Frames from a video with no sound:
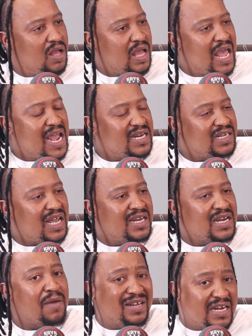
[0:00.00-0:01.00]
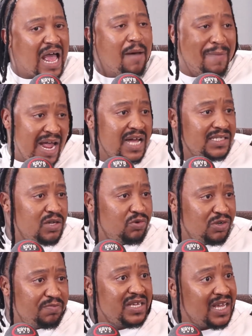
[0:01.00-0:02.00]
And I mean, my answer
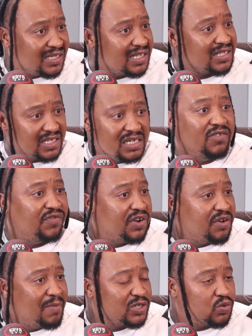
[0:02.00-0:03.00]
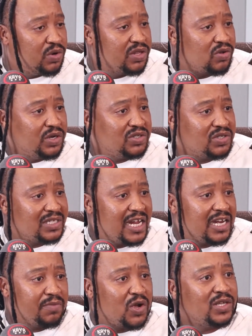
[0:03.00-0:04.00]
would be yes, it's still very much worth going to
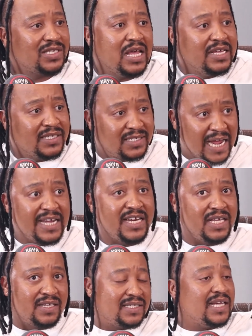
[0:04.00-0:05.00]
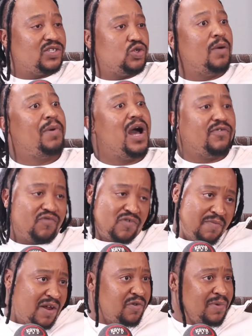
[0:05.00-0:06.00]
study, because studying sets you apart
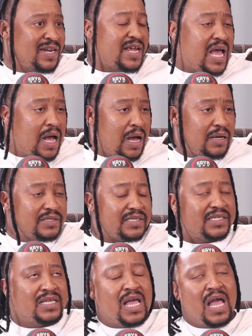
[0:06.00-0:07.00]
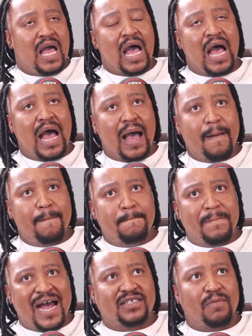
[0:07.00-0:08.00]
from everybody else.
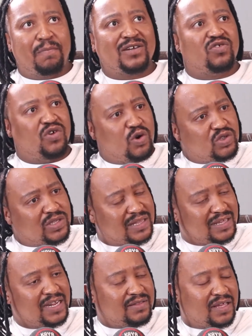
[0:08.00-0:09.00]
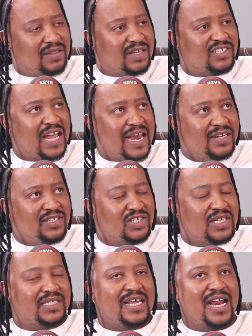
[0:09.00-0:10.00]
But those are the
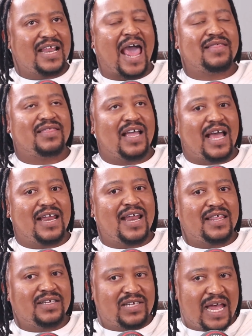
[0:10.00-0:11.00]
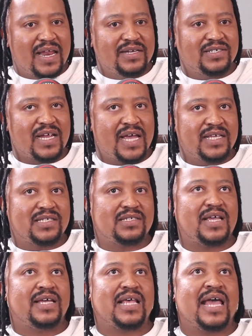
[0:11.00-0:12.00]
challenges. And I think another challenge, as
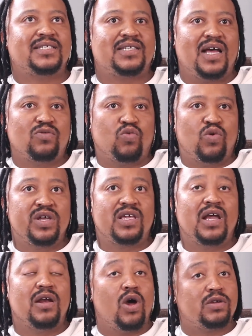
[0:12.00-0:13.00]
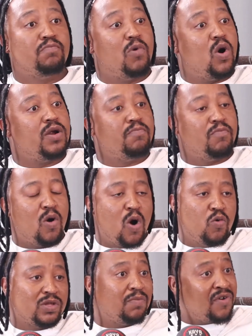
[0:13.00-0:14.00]
I start working a lot more and more
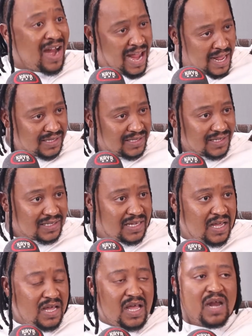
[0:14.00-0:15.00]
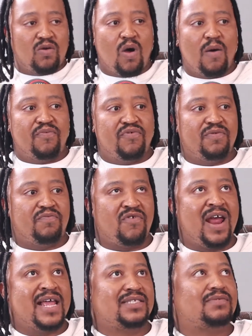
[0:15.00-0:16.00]
with brands and corporate
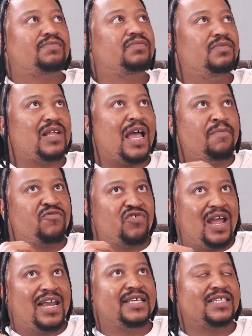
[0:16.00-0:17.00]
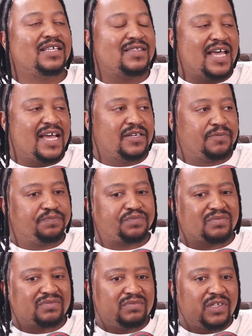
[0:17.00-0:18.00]
brands, I'm realizing that
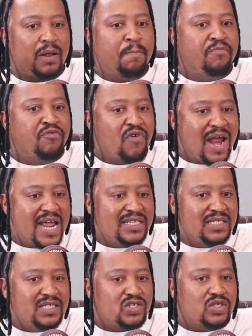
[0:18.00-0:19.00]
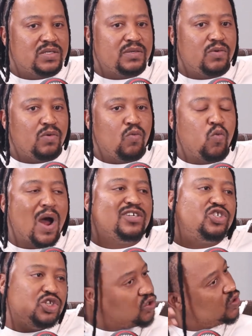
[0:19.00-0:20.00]
brands want
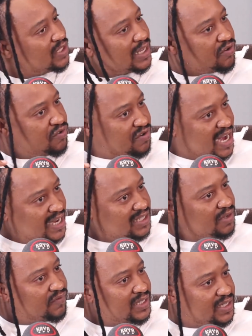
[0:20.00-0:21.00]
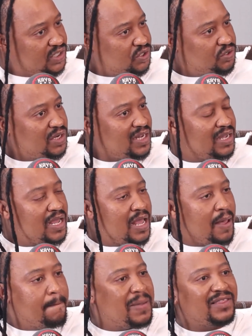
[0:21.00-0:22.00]
to use the creative industry,
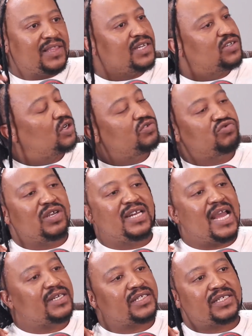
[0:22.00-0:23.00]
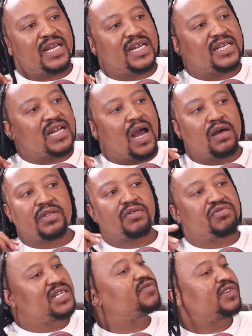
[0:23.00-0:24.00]
but they don't really understand how the
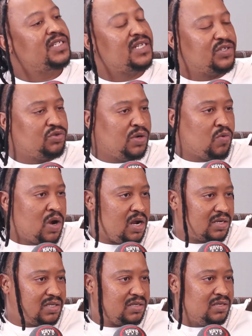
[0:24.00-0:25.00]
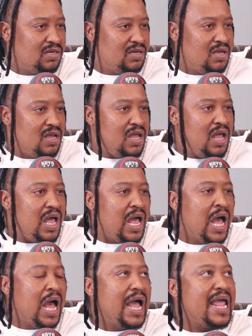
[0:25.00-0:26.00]
creative industry works.
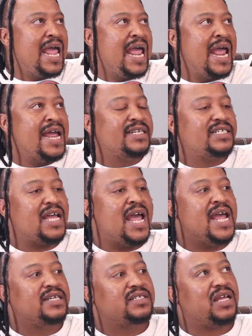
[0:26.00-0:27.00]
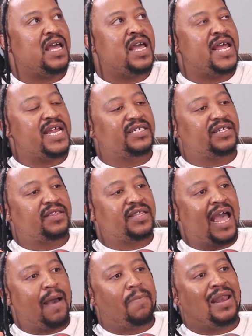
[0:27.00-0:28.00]
And
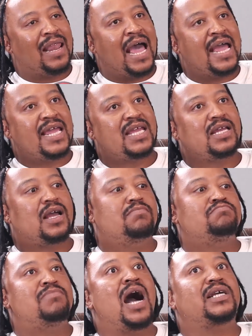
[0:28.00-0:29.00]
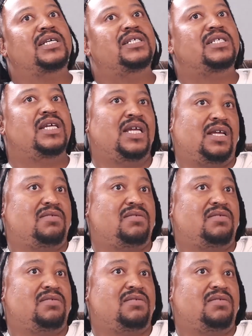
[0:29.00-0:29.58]
they're applying a marketing